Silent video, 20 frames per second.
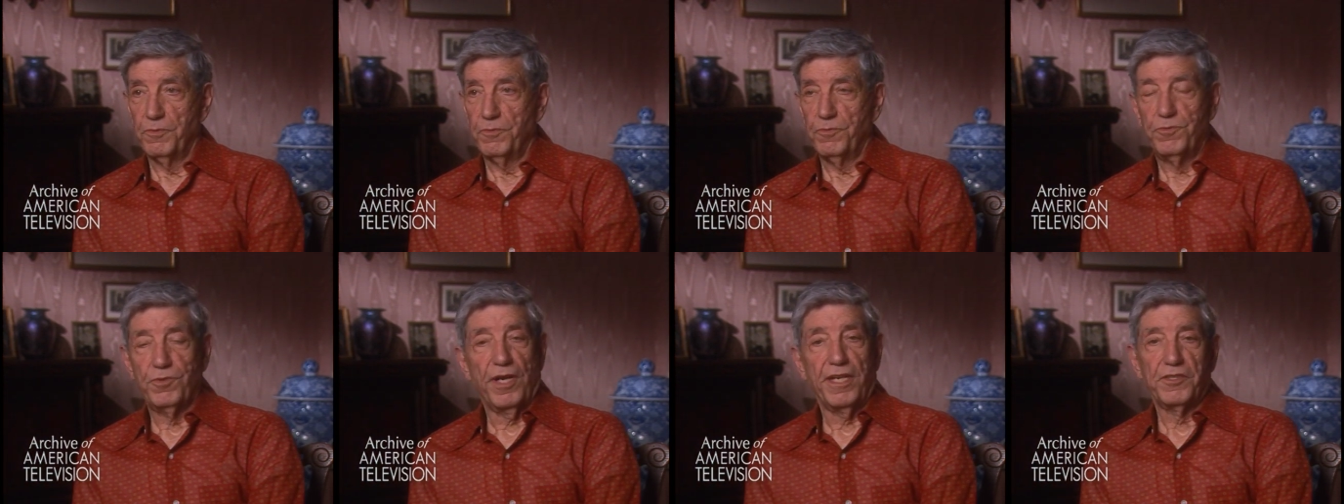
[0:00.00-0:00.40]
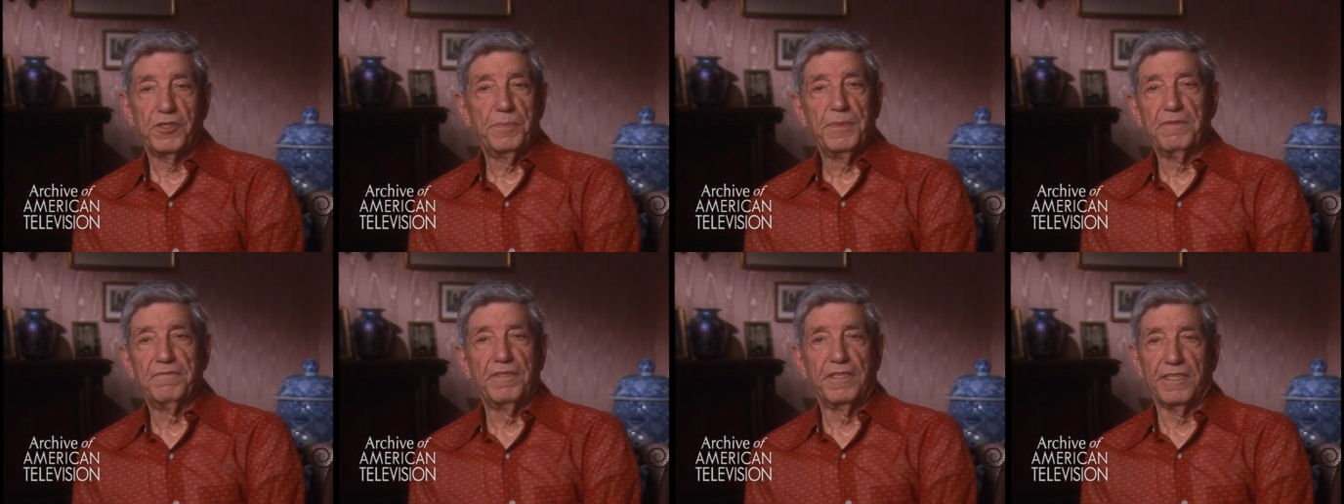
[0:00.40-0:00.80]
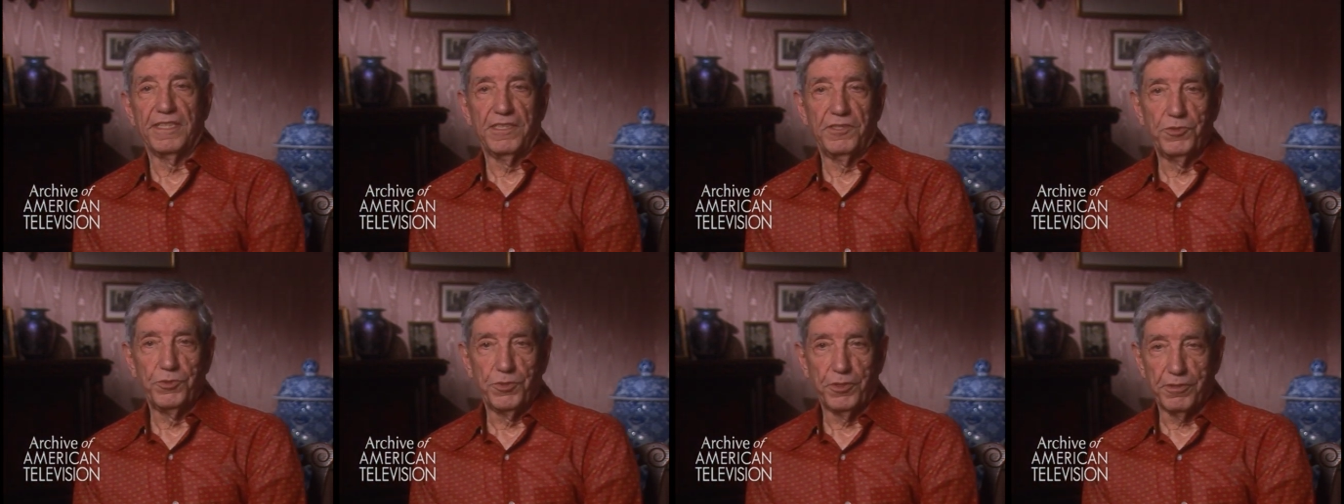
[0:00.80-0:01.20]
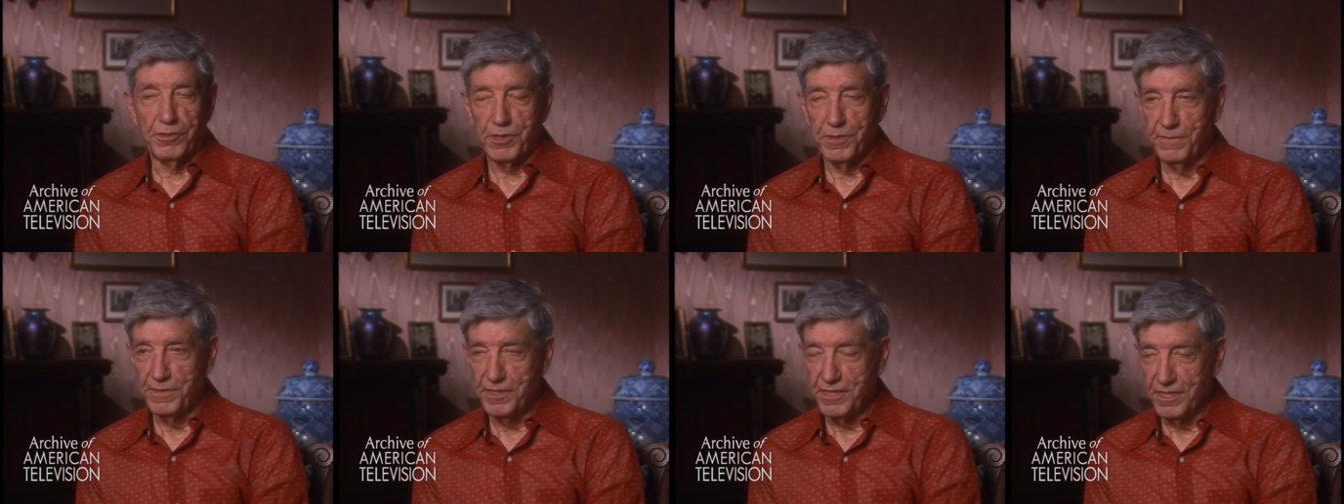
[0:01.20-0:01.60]
trying to be very New York
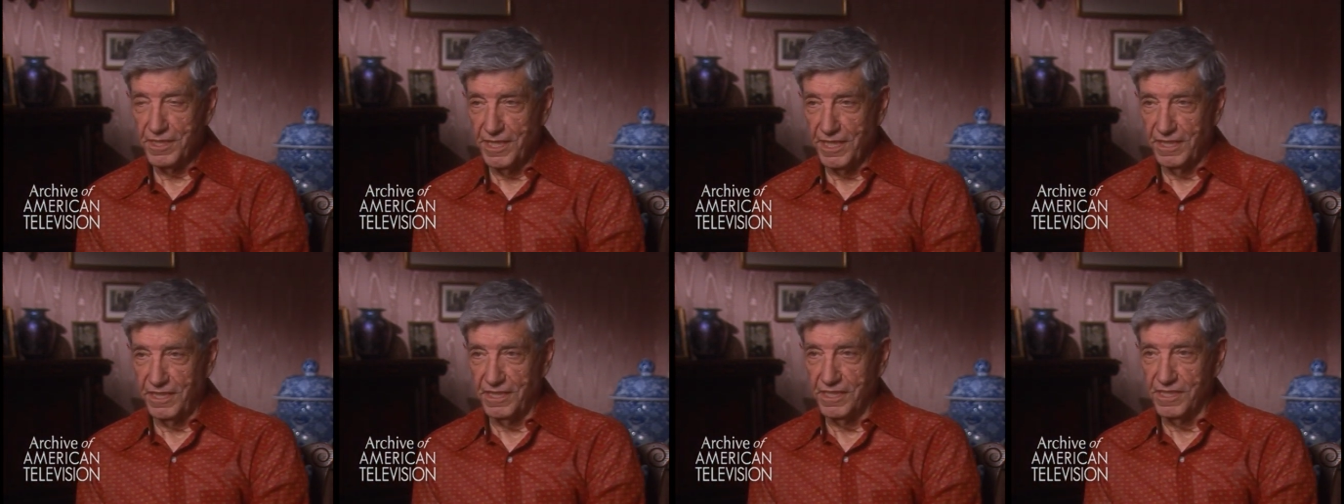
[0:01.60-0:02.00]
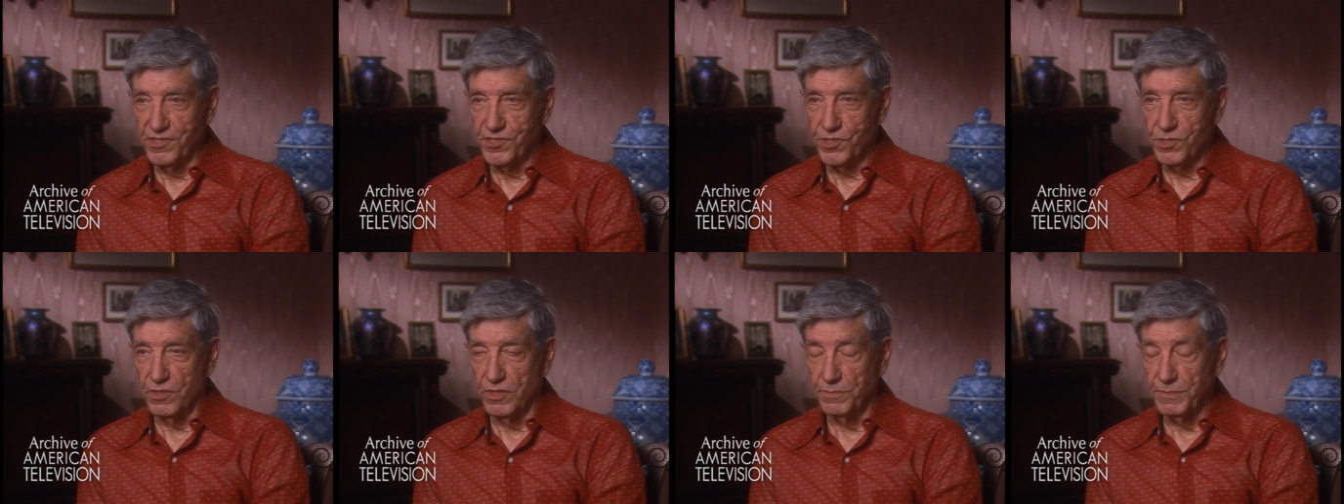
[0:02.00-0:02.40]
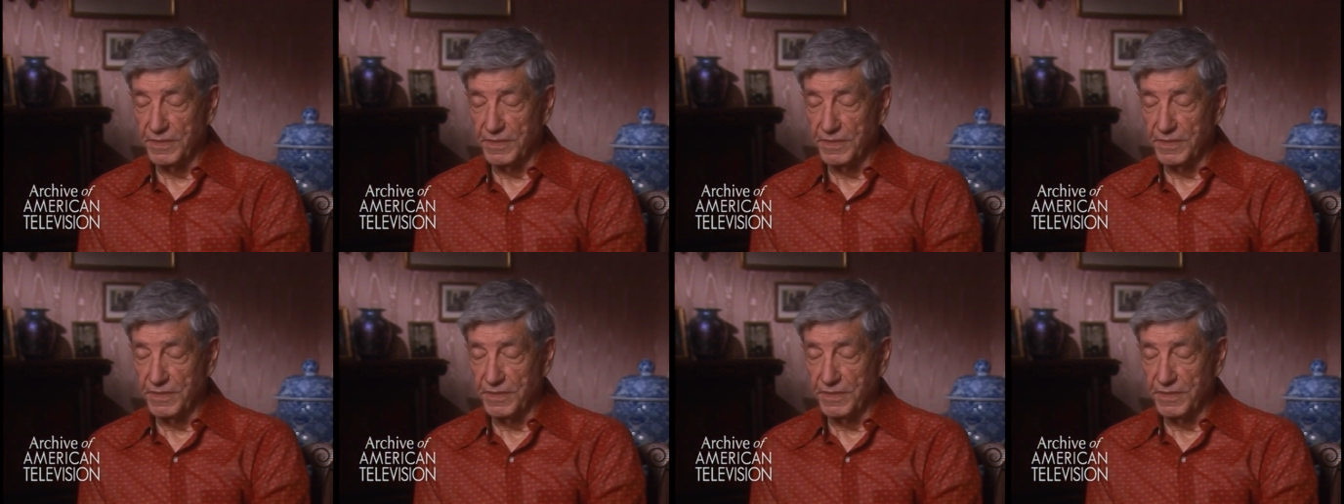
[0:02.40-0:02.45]
sophisticated and so on.